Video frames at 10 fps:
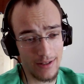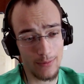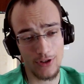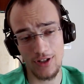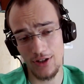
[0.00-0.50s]

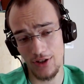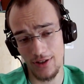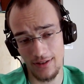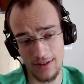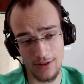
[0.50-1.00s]

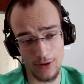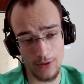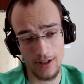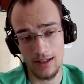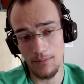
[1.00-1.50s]
position.
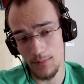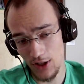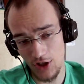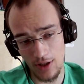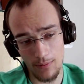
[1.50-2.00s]
So
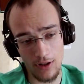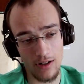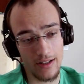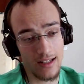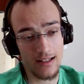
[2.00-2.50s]
bishop
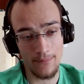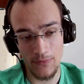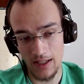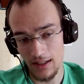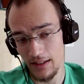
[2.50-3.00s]
blocks,
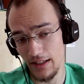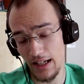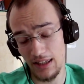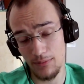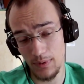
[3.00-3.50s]

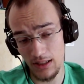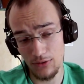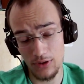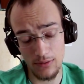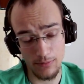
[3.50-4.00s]
knight b
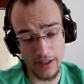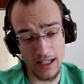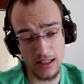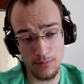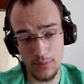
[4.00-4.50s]

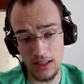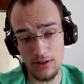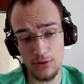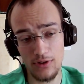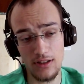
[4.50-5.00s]

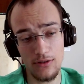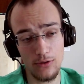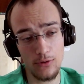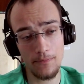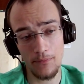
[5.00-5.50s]
to
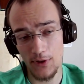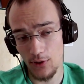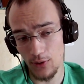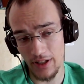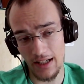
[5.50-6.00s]
d2
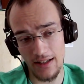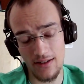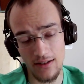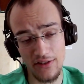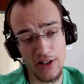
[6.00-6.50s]
or knight
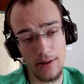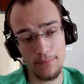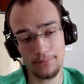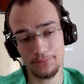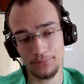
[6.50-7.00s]
c3.
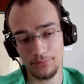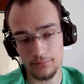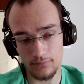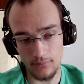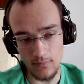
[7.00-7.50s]

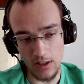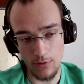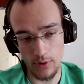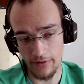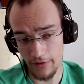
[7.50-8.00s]

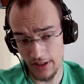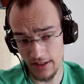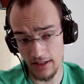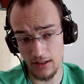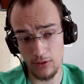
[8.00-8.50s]
We're
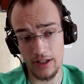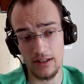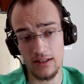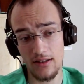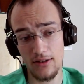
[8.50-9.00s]
first gonna look
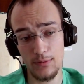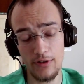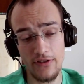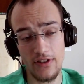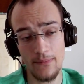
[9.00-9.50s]
at these two
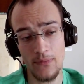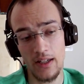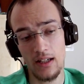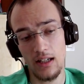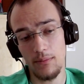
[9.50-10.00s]
moves
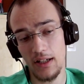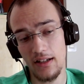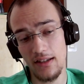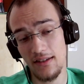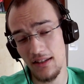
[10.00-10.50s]

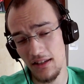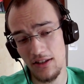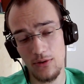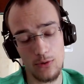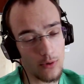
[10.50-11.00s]
because
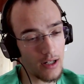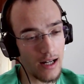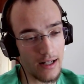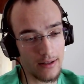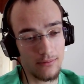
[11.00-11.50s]
these two
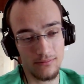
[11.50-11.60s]
are,